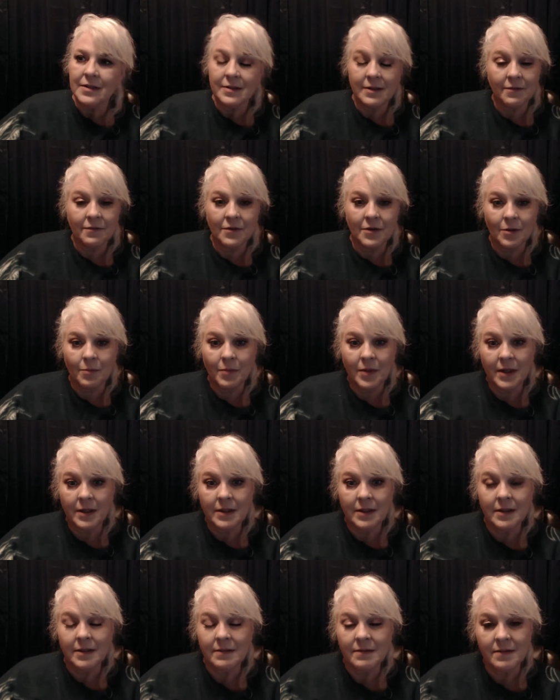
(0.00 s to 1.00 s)
different
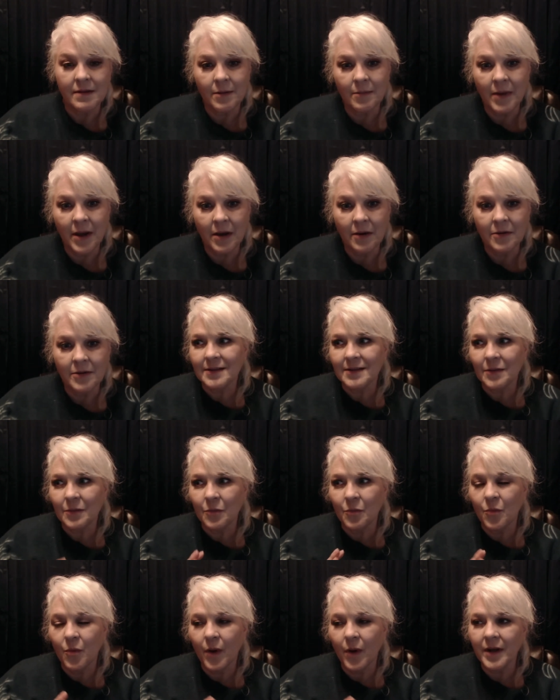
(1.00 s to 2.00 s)
opinions about.
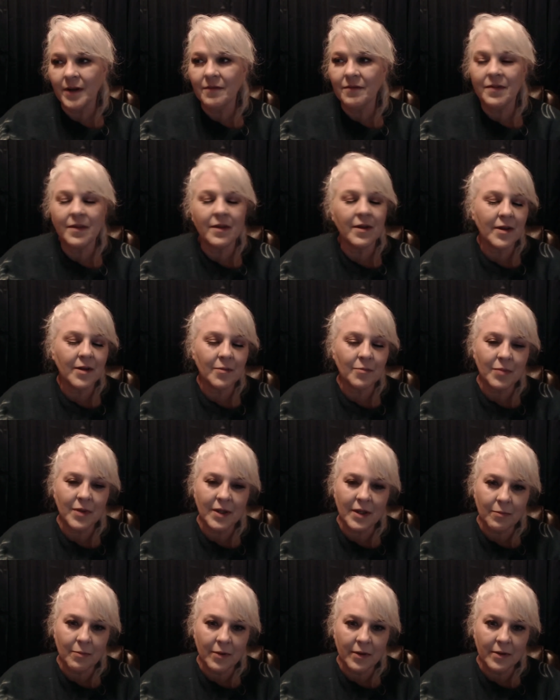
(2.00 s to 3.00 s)
One of the
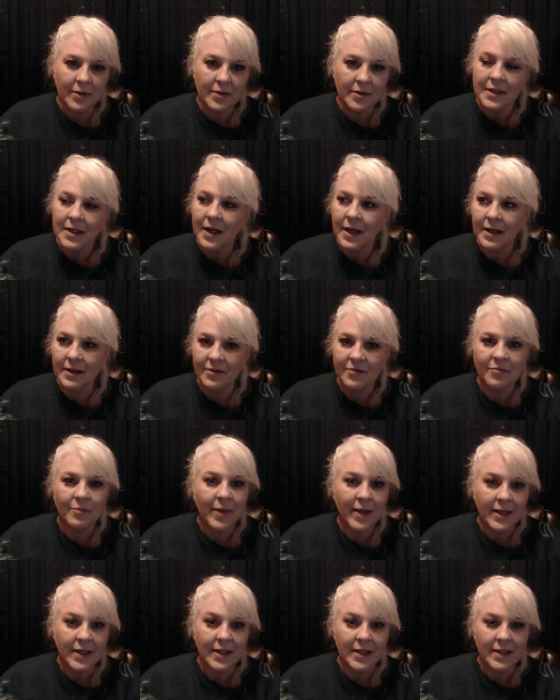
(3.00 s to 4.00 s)
people out of
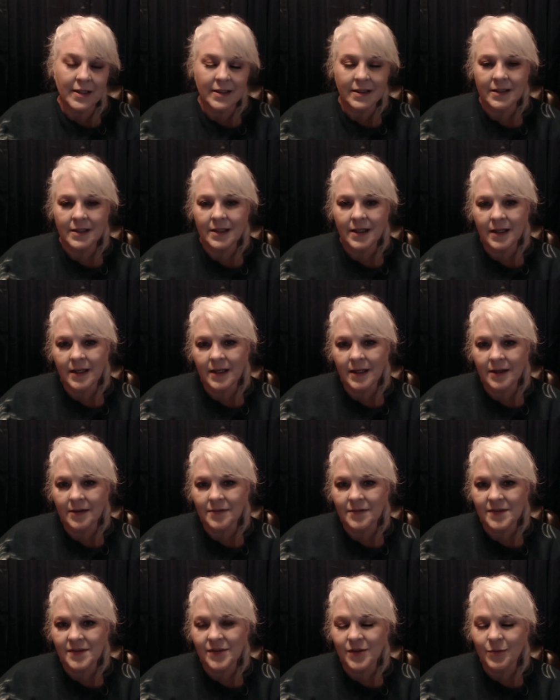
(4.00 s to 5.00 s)
many that I have
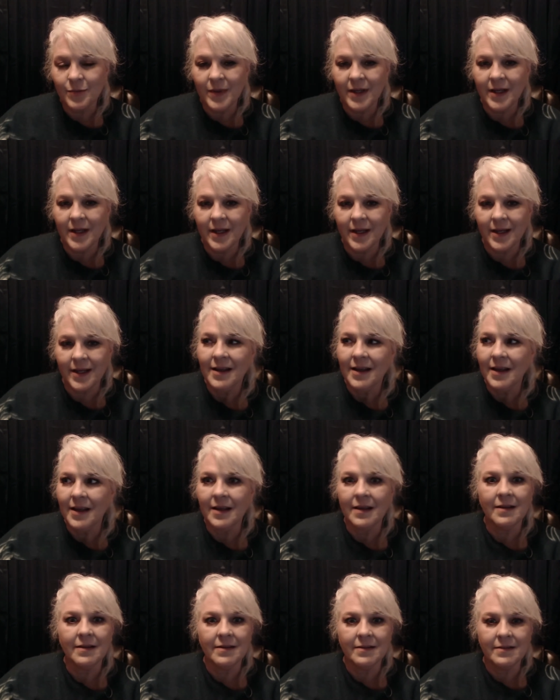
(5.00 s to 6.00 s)
stood behind
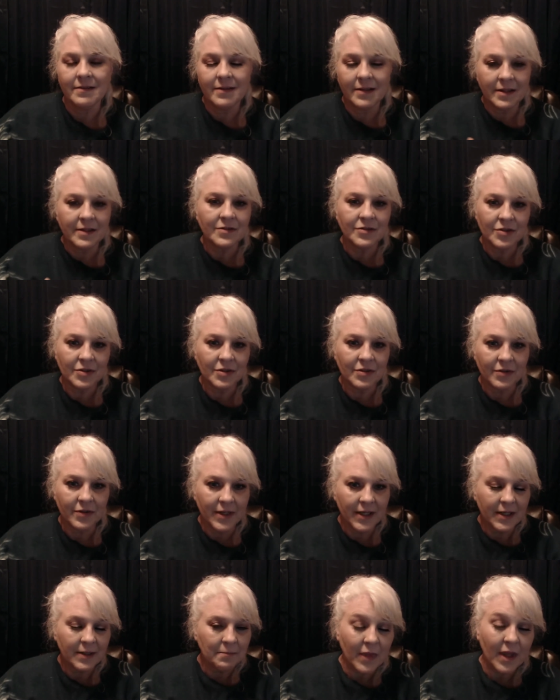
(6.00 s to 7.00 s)
is Engine
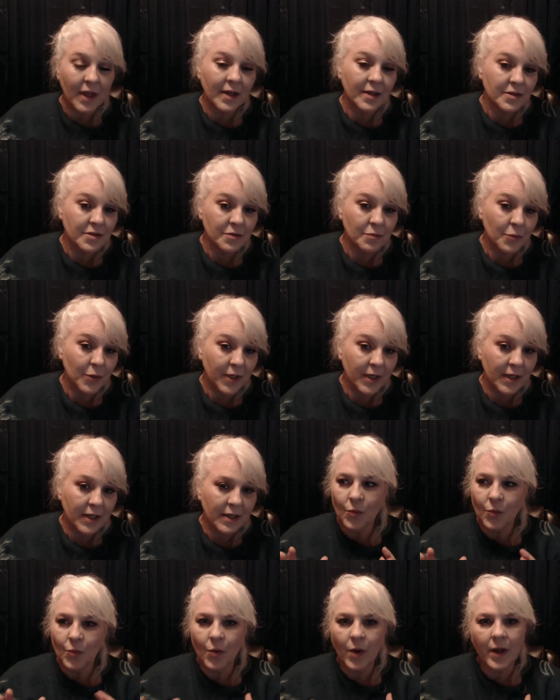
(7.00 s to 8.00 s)
Witty, ingenuity.
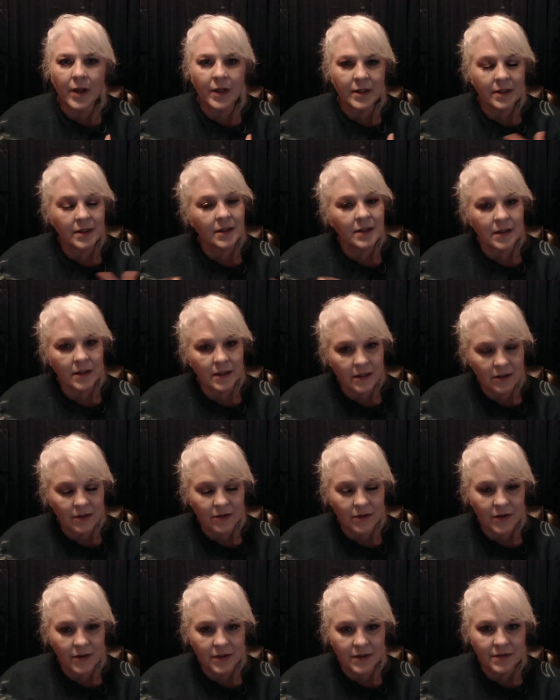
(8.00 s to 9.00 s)
What you're
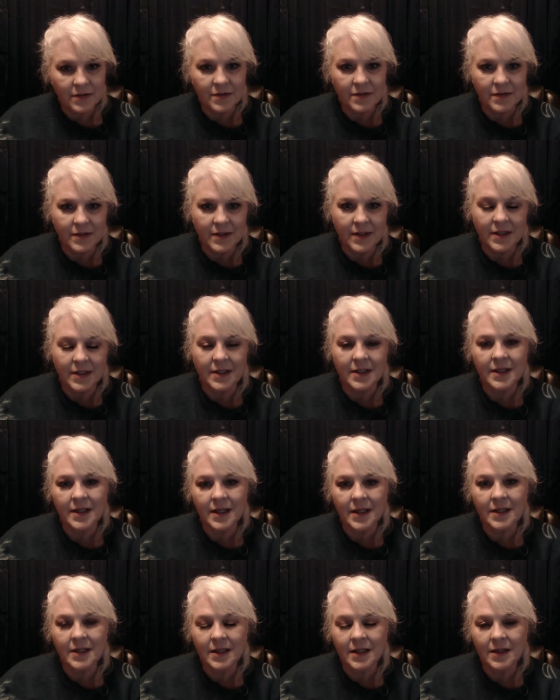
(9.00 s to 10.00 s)
going to see
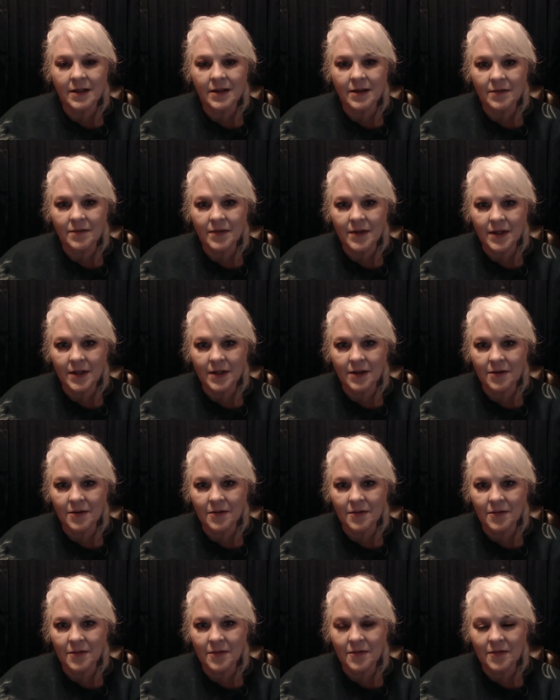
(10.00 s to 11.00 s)
in the
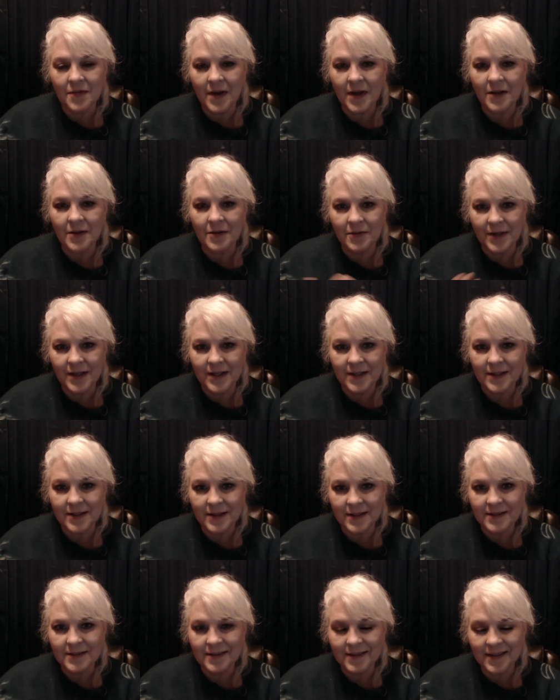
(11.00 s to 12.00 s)
video following
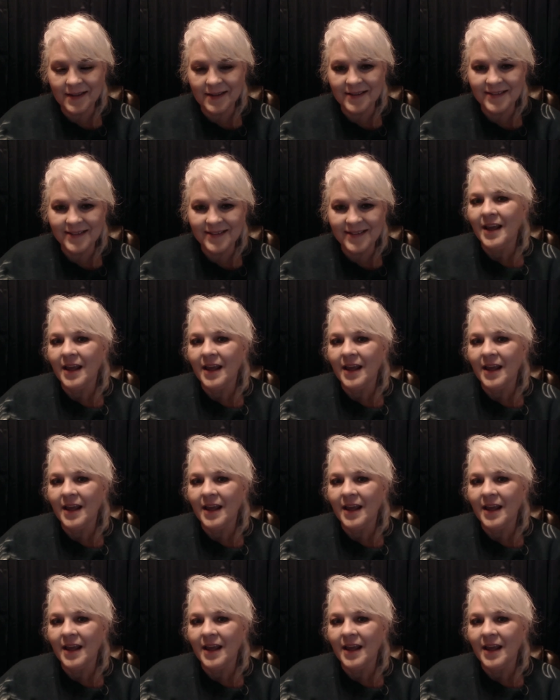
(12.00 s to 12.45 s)
this